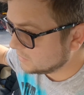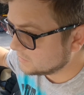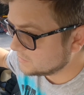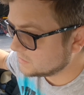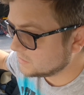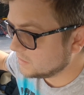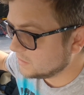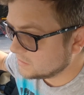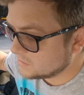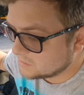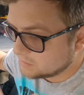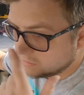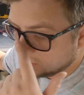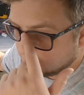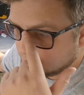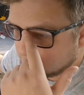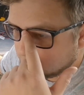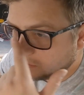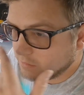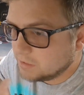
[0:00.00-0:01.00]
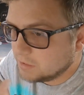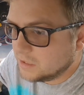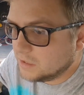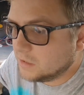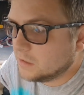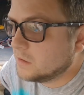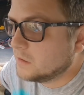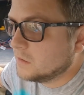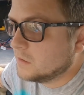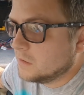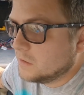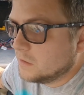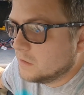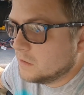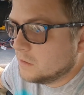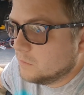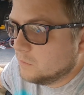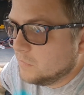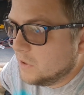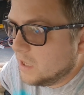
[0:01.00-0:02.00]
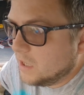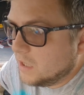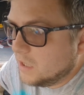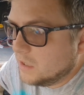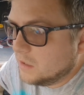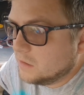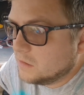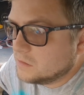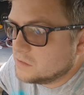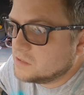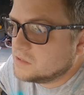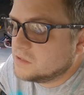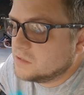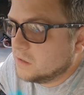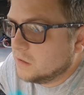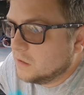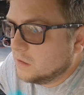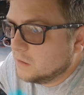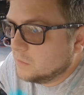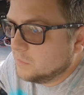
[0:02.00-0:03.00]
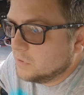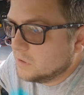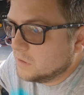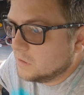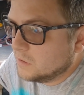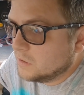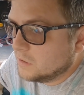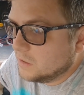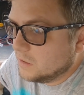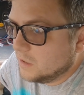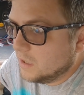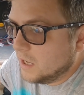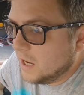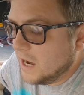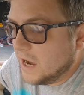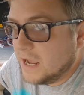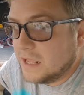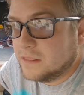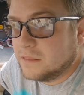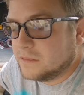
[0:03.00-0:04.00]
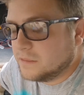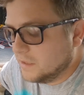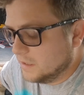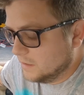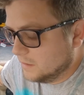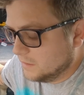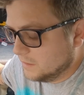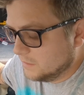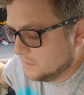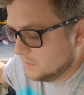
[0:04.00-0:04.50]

it's literally making the sub, I think,